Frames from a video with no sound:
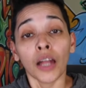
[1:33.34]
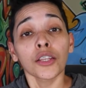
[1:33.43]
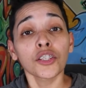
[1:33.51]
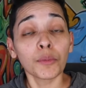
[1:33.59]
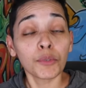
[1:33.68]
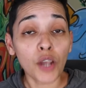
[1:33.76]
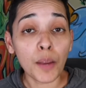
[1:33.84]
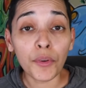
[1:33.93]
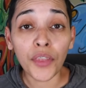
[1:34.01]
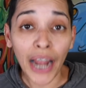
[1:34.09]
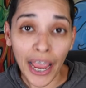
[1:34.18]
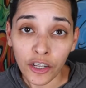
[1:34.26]
The subscriber
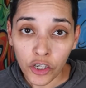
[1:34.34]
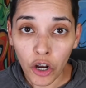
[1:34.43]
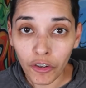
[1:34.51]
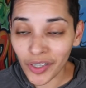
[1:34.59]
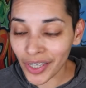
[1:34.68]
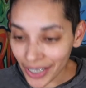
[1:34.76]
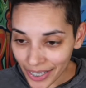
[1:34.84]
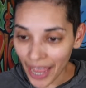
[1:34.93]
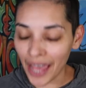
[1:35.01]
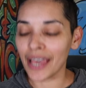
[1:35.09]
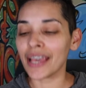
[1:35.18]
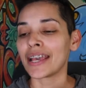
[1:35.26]
that I chose
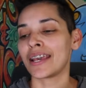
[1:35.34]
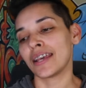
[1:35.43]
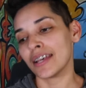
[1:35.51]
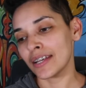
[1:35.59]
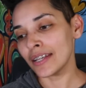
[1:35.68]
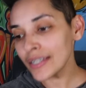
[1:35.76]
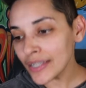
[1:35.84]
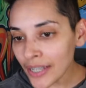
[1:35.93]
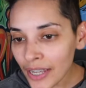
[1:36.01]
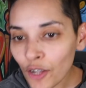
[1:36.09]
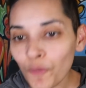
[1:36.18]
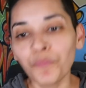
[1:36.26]
today is
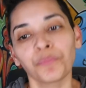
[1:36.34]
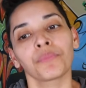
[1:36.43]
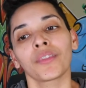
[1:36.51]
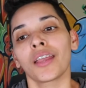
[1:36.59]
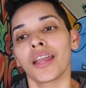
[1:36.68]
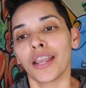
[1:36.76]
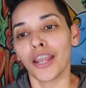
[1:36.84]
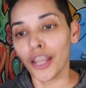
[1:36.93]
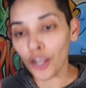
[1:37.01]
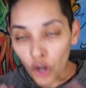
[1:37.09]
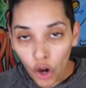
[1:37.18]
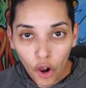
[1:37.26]

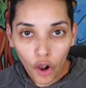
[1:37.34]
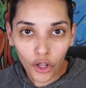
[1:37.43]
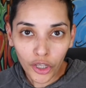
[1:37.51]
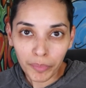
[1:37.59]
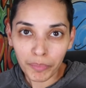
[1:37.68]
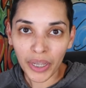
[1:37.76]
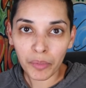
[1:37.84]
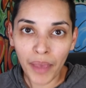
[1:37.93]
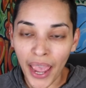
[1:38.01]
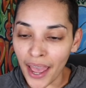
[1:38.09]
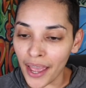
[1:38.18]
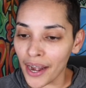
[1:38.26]
Nicole
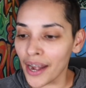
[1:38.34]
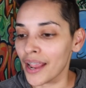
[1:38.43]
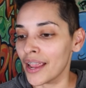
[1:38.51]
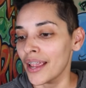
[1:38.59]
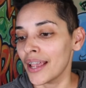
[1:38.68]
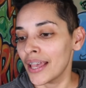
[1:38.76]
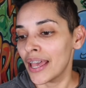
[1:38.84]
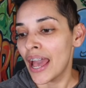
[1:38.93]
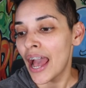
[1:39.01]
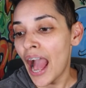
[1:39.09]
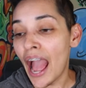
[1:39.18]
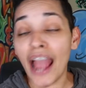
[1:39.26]
McMahon.
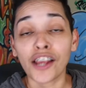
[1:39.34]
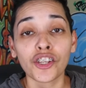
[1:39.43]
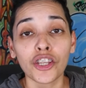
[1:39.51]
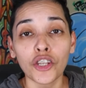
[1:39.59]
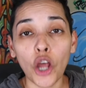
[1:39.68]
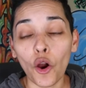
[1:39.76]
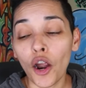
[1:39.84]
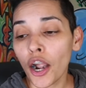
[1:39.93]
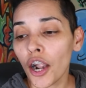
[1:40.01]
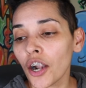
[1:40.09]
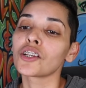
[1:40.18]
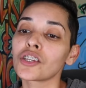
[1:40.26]
I actually know
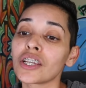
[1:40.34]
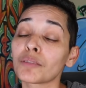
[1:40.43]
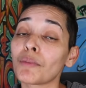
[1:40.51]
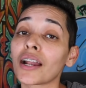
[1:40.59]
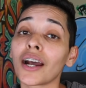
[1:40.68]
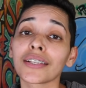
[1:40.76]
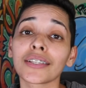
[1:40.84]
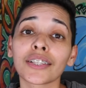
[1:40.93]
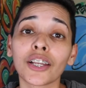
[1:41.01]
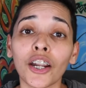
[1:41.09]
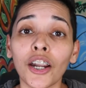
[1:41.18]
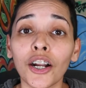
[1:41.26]
her. She is my cousin's
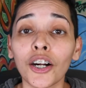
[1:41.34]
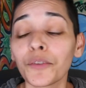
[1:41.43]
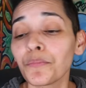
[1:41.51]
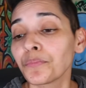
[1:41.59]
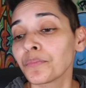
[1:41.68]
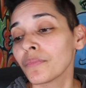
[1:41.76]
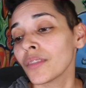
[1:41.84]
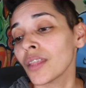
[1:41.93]
girl,